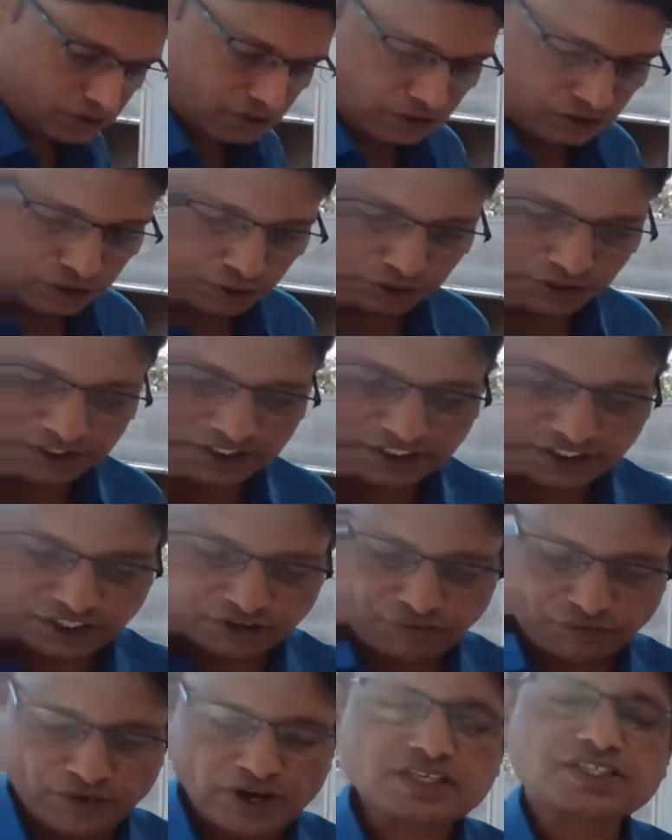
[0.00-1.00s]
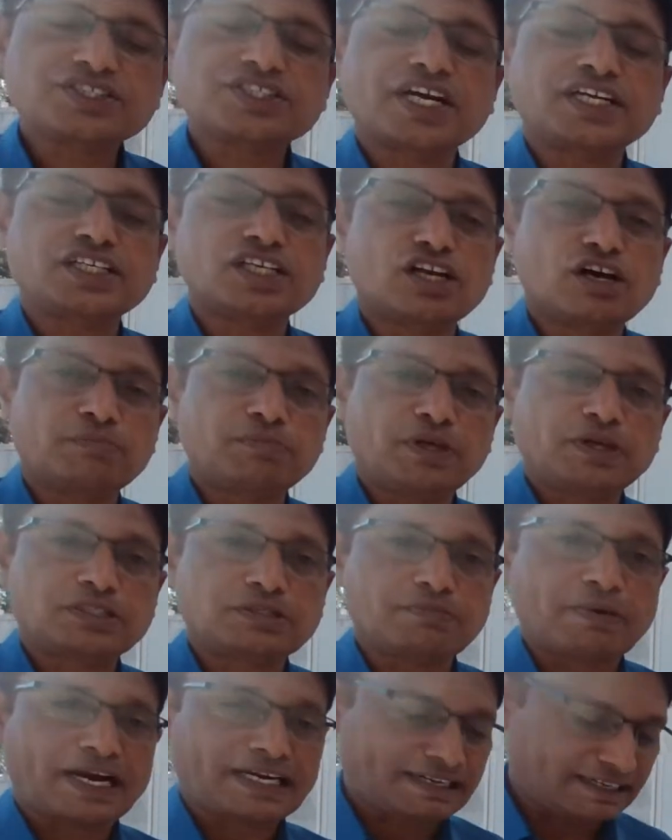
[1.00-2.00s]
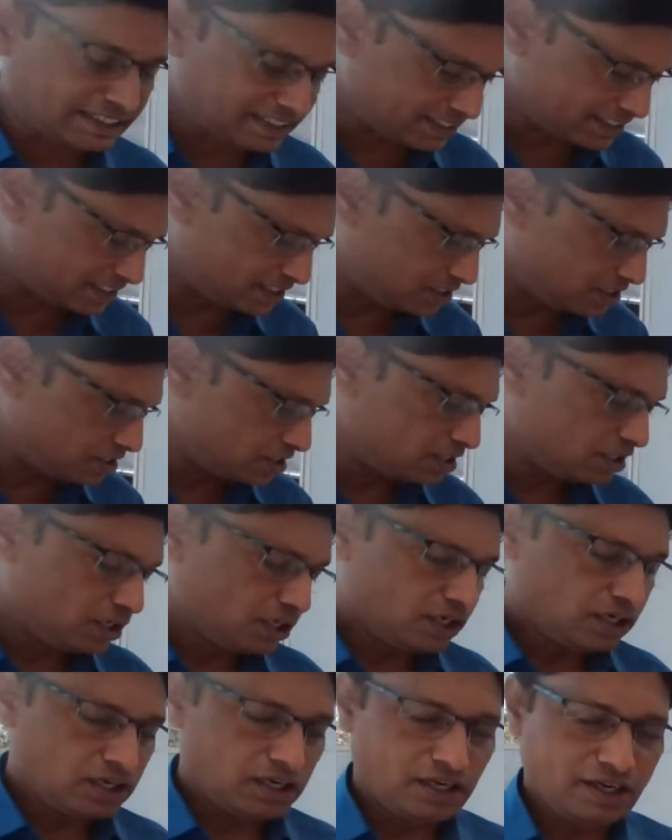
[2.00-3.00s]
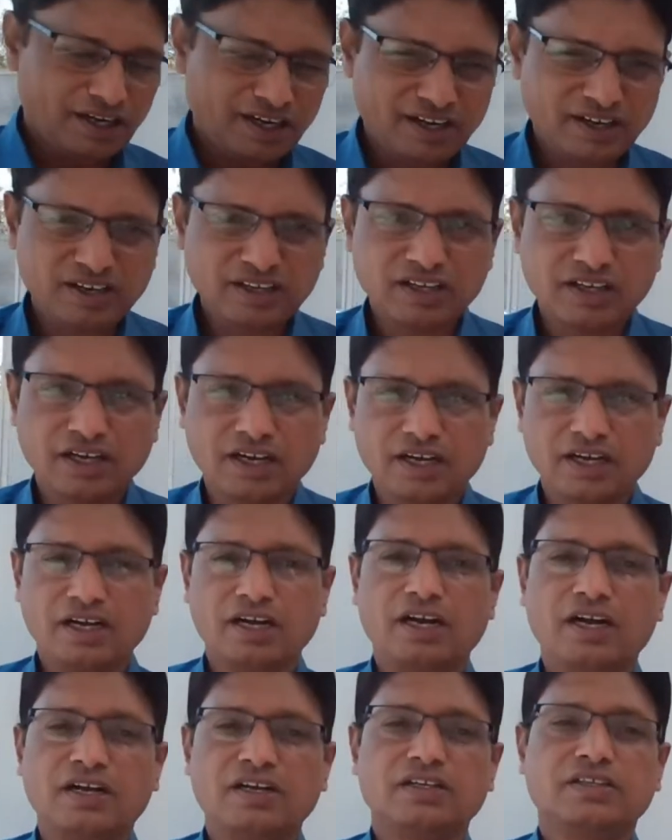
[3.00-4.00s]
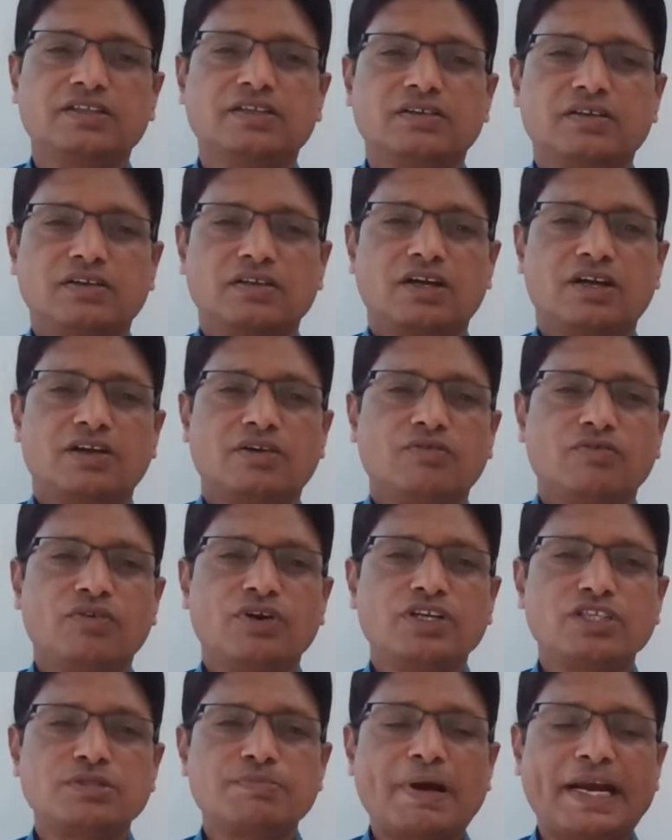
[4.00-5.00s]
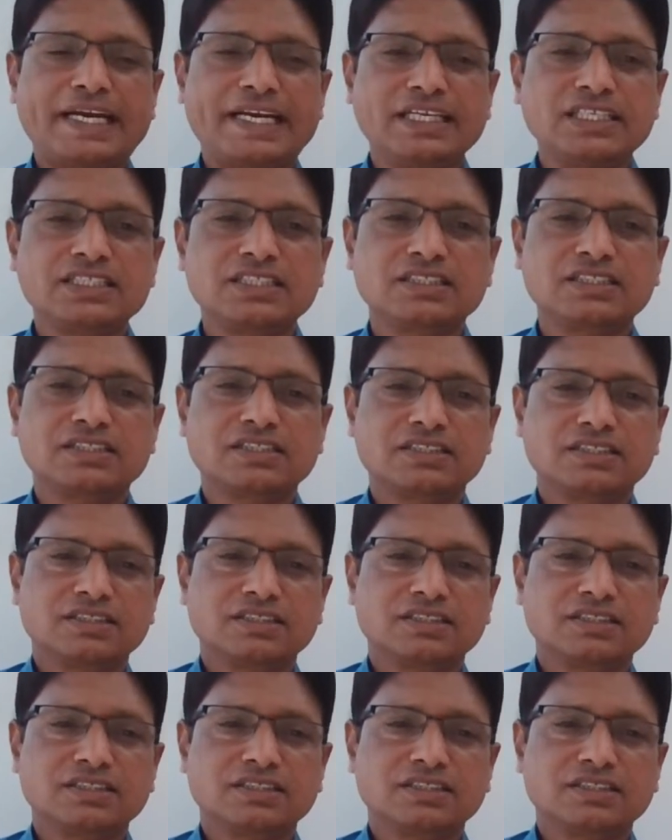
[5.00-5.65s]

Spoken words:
So this is the first title of this matrix. What is matrix?